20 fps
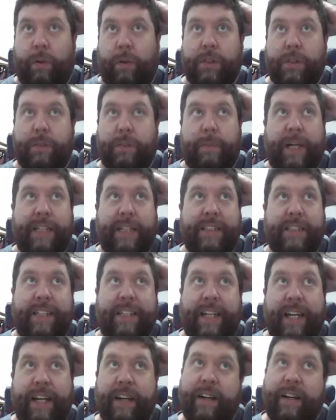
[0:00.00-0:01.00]
space in
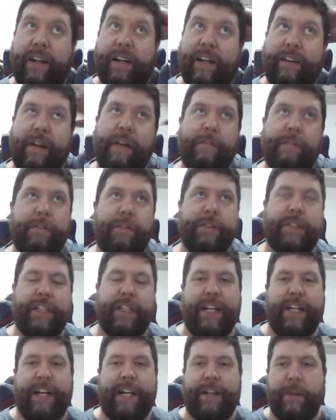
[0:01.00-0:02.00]
here. If it was
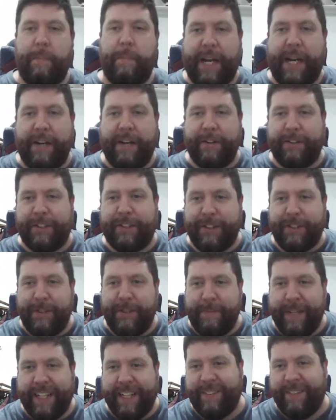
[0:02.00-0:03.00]
like another meter or 2
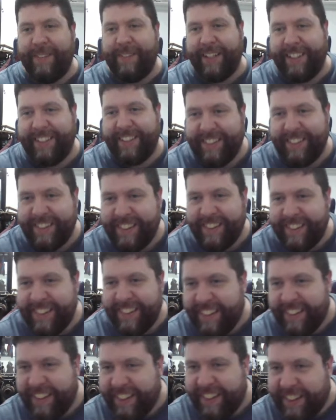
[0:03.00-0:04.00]
bigger, but
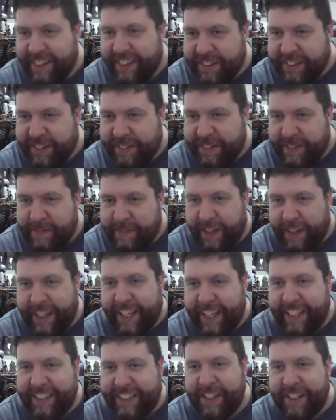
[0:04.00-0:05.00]
might
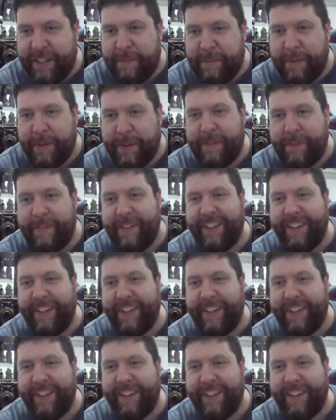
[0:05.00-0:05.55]
need you to build.